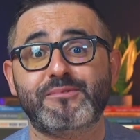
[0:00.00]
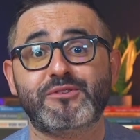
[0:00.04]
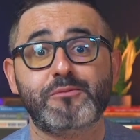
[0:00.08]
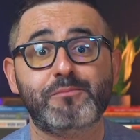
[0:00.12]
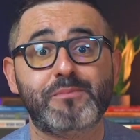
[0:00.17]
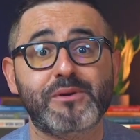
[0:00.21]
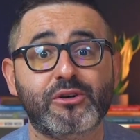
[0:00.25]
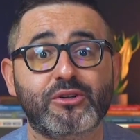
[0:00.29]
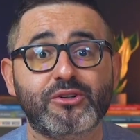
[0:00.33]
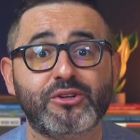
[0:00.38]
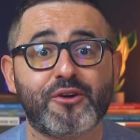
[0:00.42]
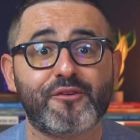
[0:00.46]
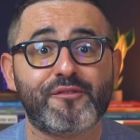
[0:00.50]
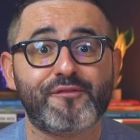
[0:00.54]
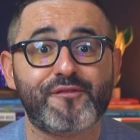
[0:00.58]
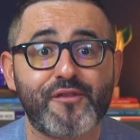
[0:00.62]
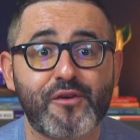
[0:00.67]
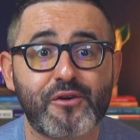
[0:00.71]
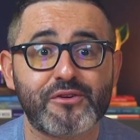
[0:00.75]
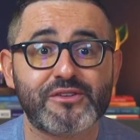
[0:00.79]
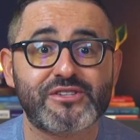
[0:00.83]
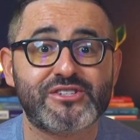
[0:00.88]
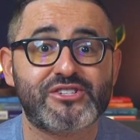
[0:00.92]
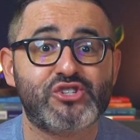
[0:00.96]
to build our
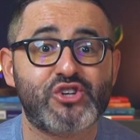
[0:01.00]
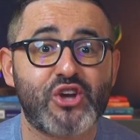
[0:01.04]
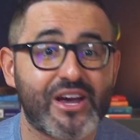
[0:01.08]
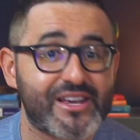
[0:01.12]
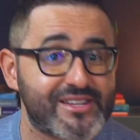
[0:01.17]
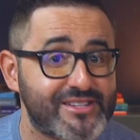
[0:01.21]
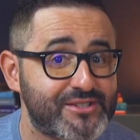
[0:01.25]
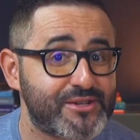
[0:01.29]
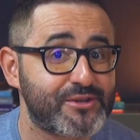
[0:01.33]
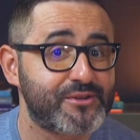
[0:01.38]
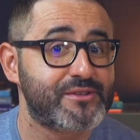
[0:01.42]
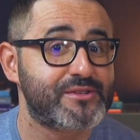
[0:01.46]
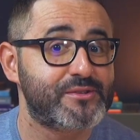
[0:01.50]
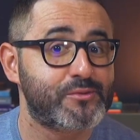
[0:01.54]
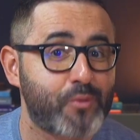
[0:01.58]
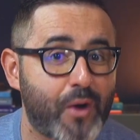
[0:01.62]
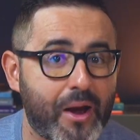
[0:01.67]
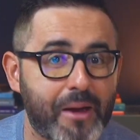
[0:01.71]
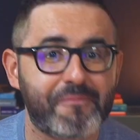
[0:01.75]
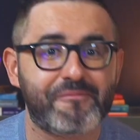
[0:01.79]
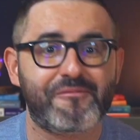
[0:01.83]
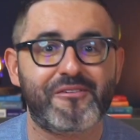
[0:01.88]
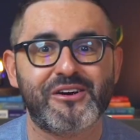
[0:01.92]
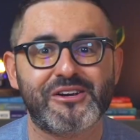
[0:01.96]
first gesture
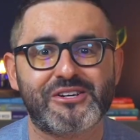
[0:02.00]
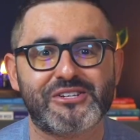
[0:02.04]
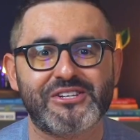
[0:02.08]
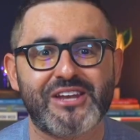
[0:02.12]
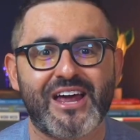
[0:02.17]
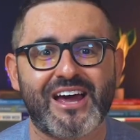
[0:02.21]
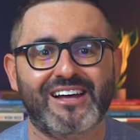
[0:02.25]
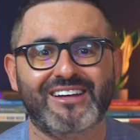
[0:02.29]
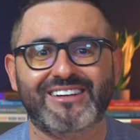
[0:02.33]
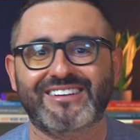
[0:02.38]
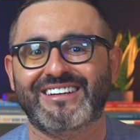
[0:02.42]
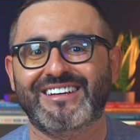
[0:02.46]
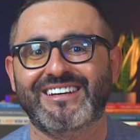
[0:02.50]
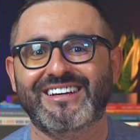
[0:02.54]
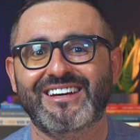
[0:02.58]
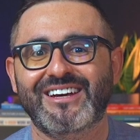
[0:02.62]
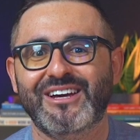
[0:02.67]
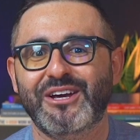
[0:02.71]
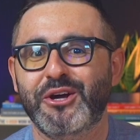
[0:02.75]
swipe functionality,